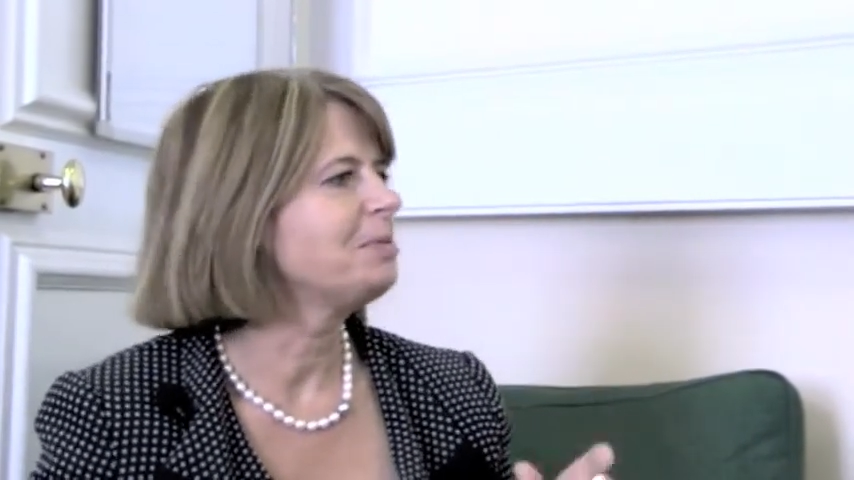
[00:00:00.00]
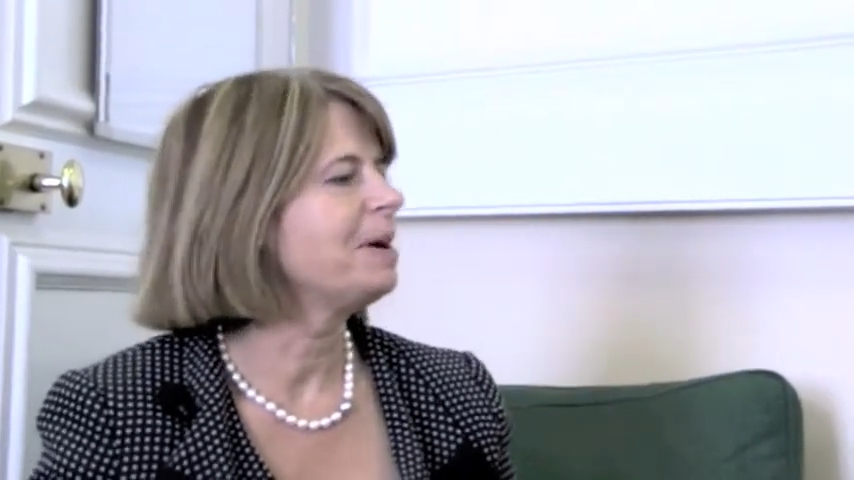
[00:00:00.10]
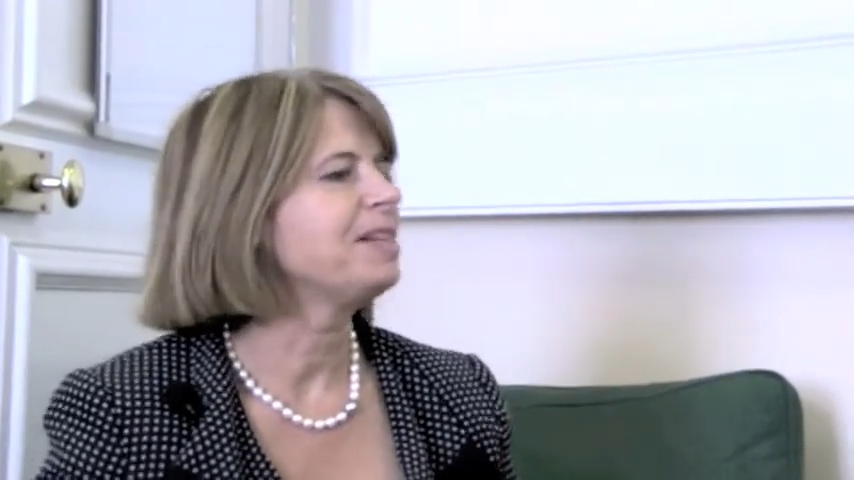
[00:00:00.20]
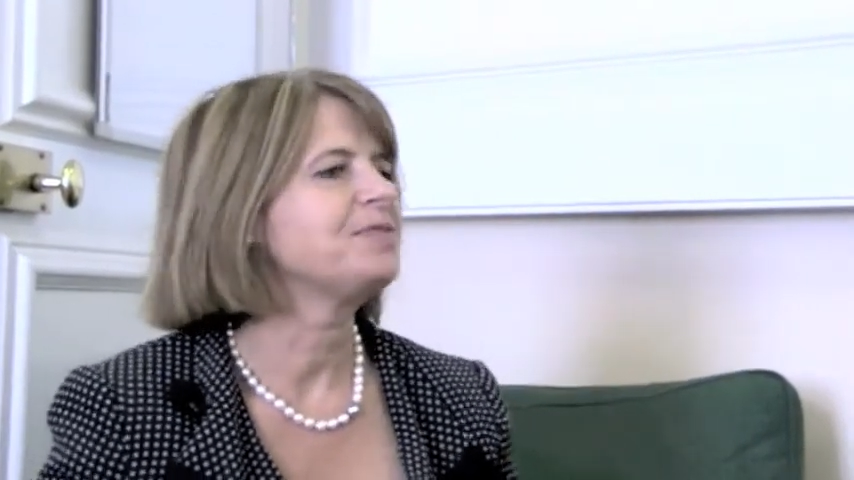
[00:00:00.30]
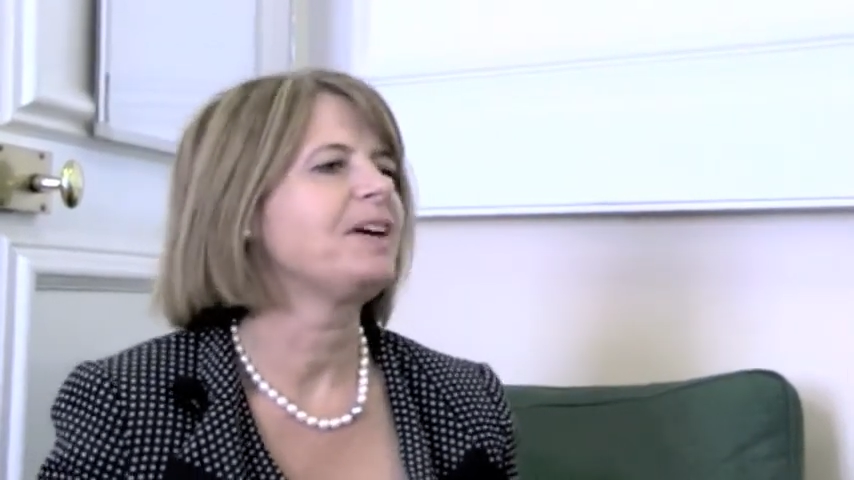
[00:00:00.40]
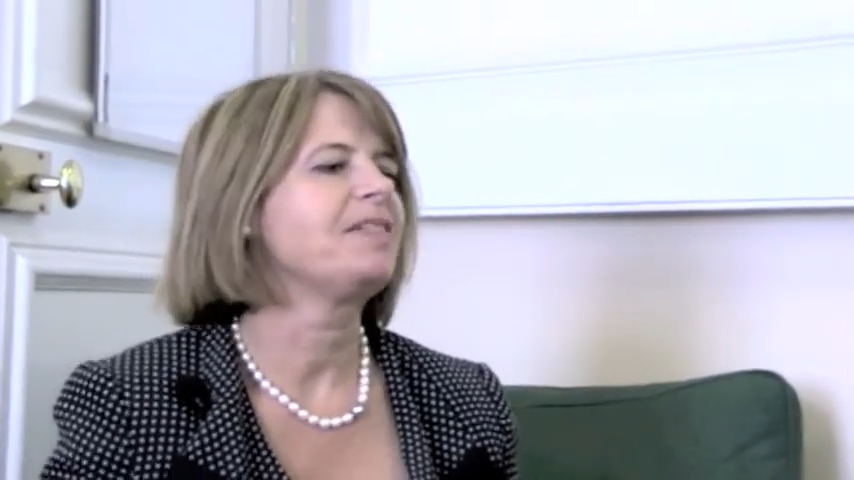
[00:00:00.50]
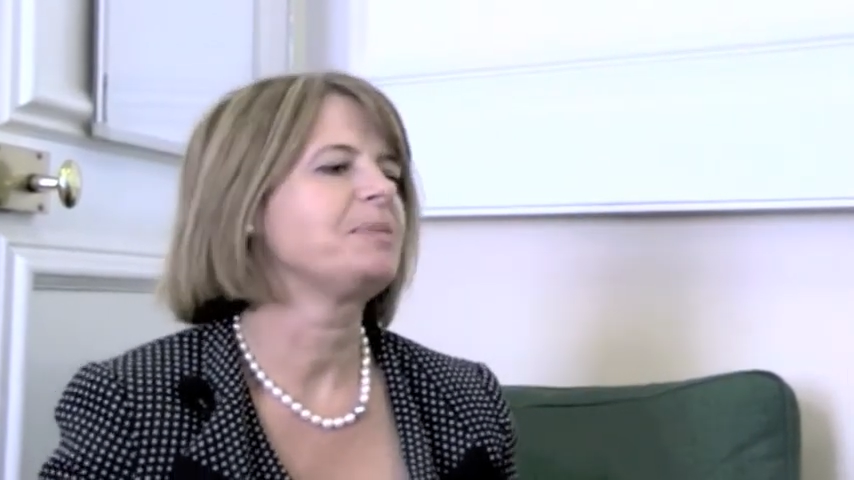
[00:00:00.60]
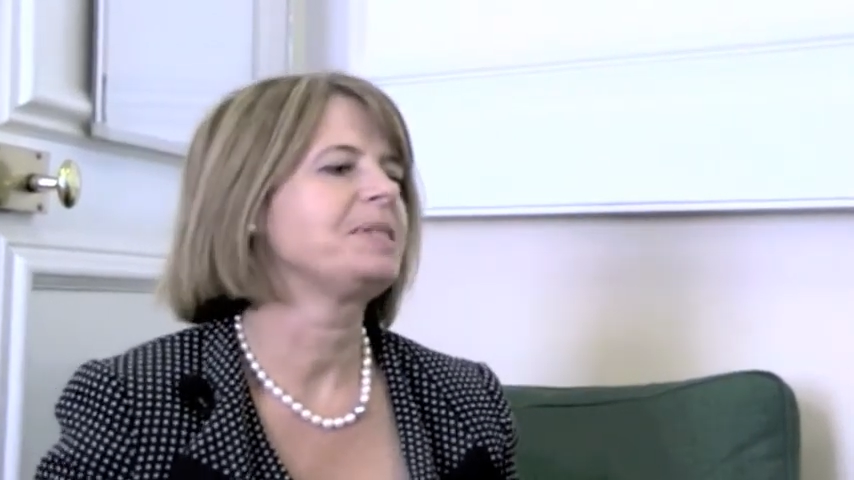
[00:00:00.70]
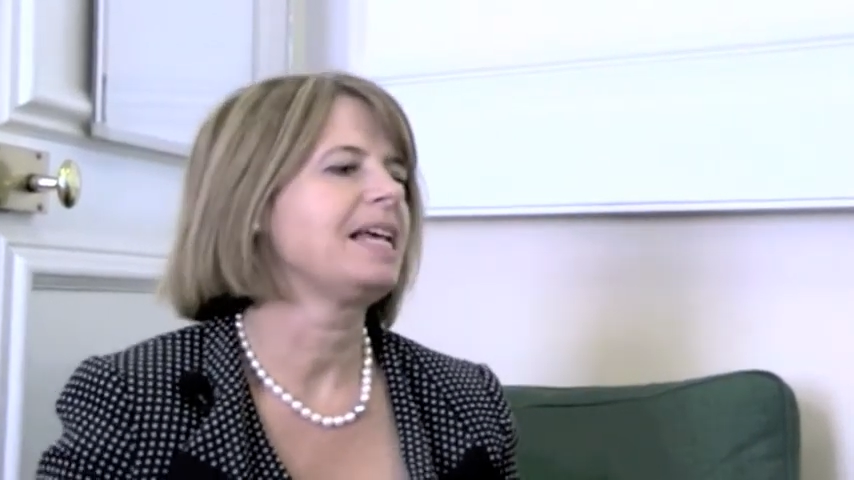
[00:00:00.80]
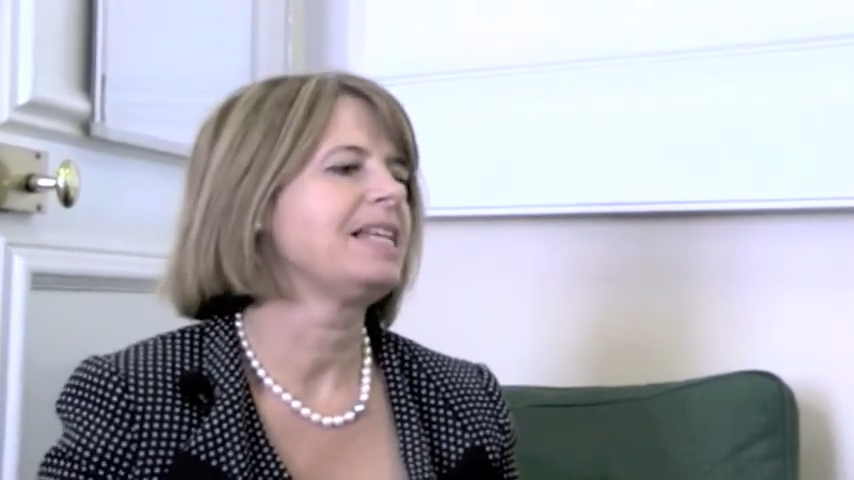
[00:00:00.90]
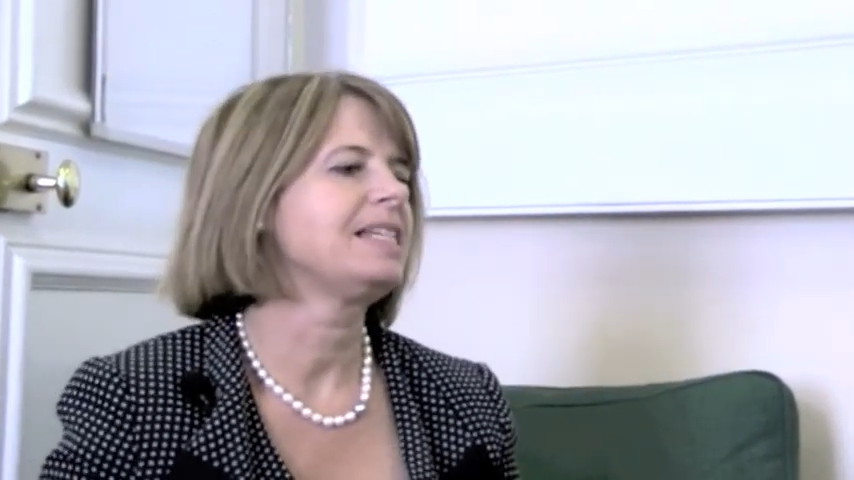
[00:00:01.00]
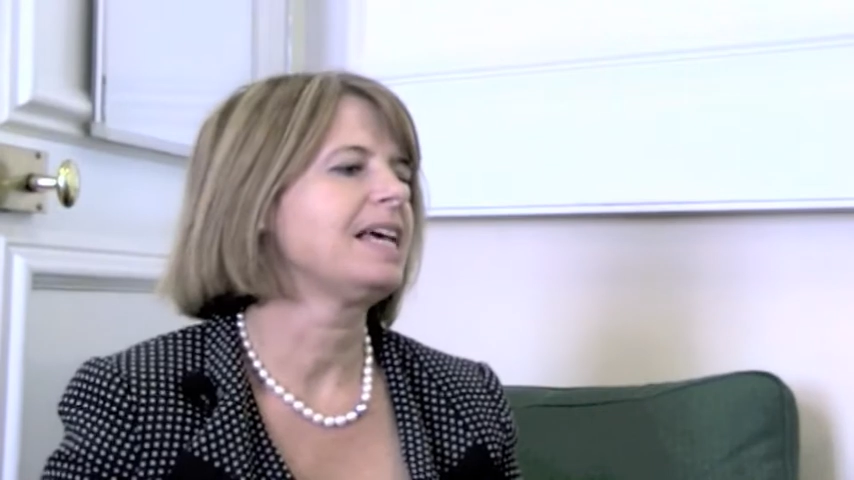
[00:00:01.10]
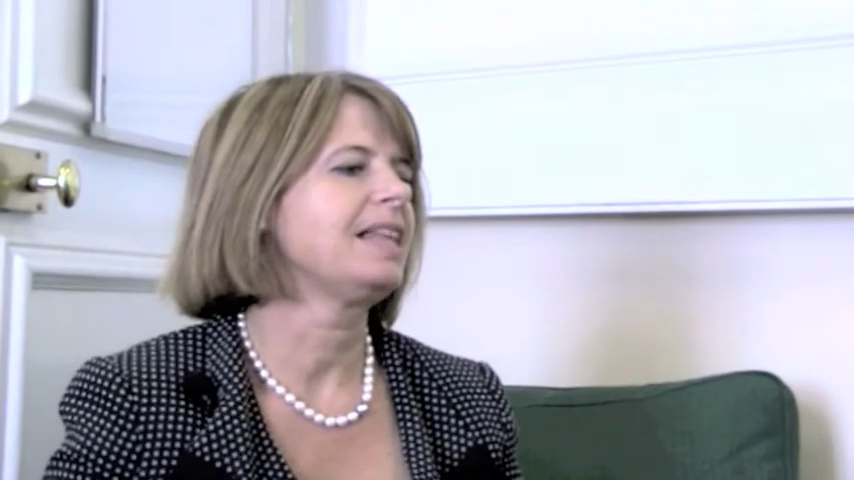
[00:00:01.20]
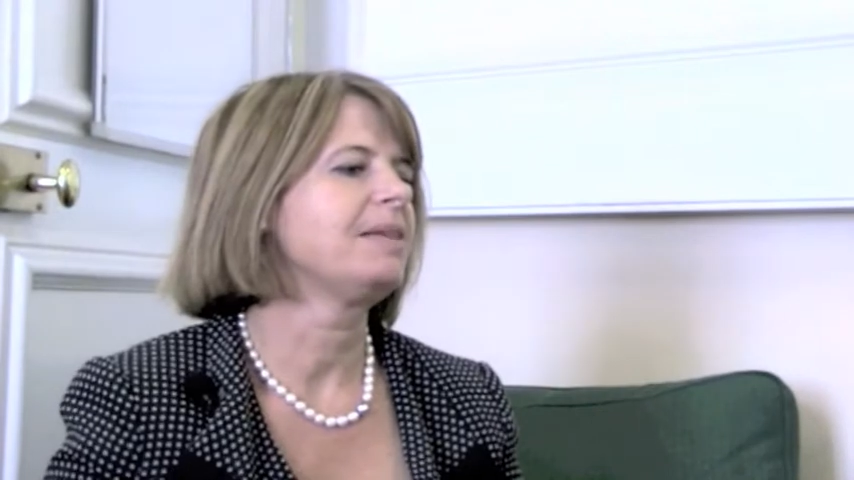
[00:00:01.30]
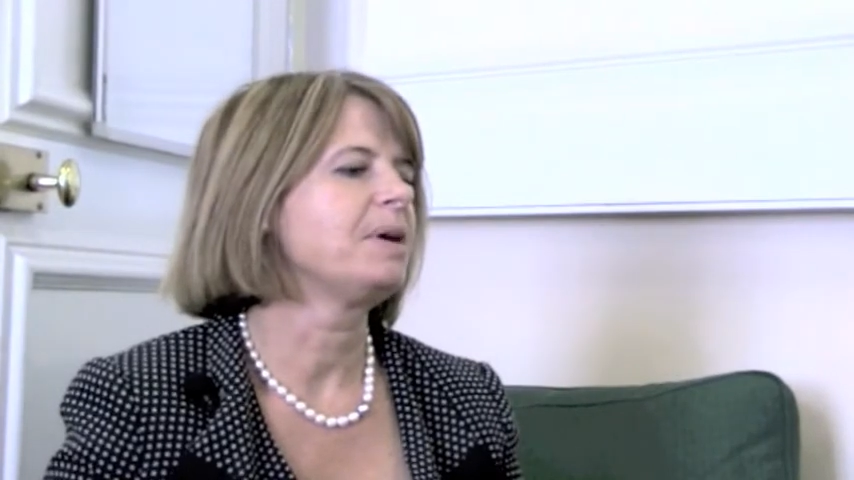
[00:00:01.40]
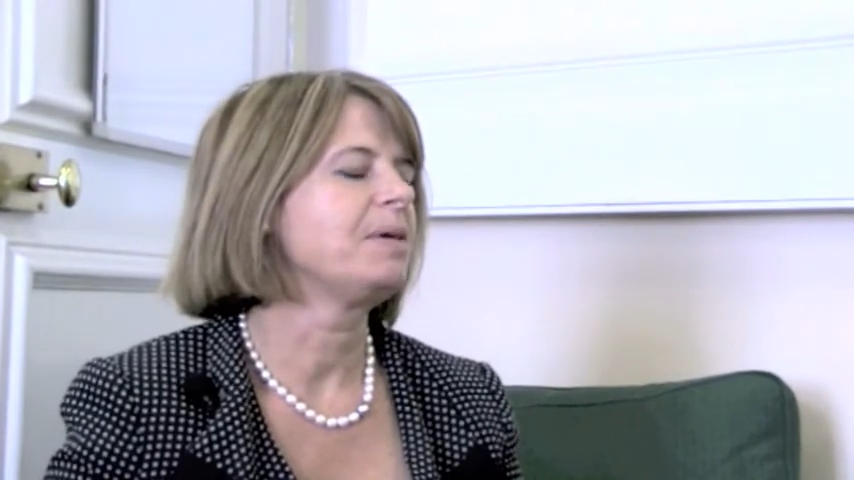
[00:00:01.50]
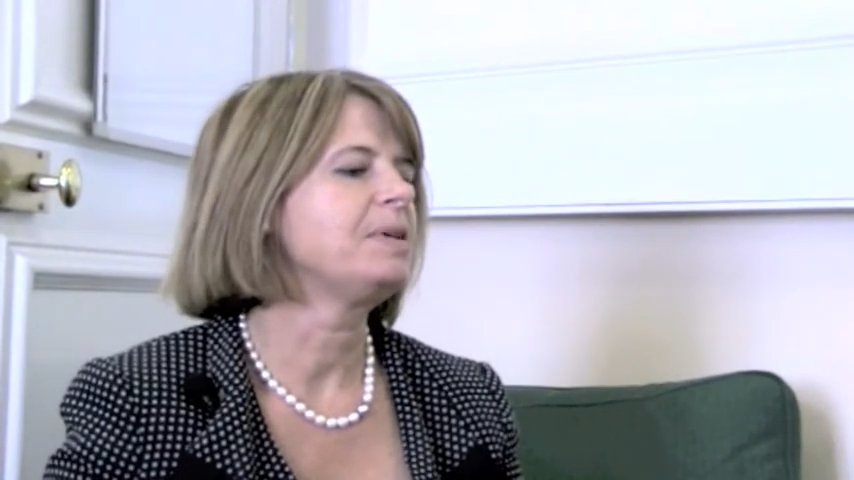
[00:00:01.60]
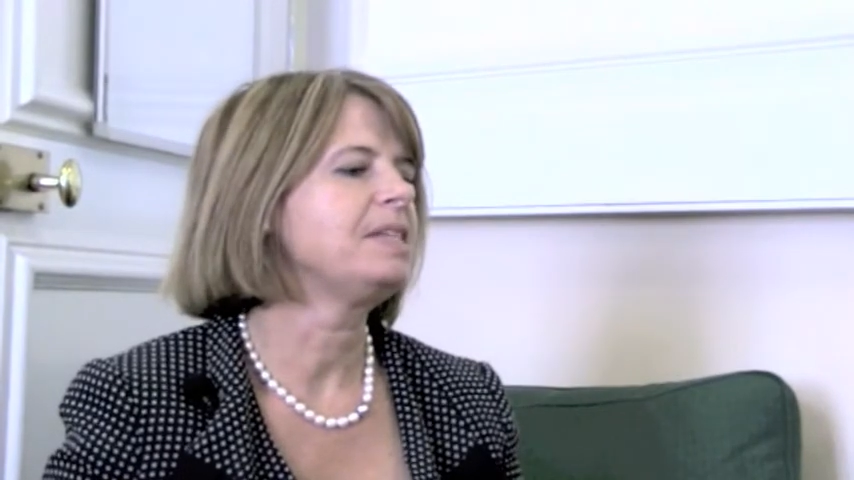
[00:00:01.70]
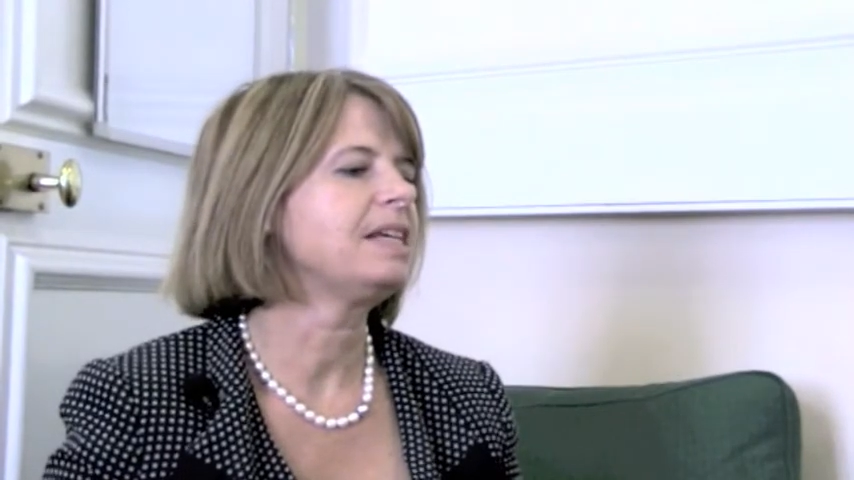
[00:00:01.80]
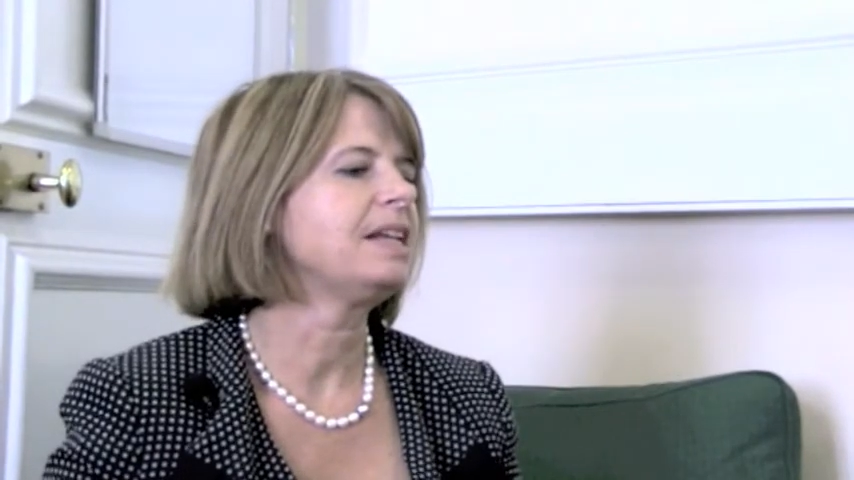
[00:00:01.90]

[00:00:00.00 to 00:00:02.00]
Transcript: or minus 5% at the moment,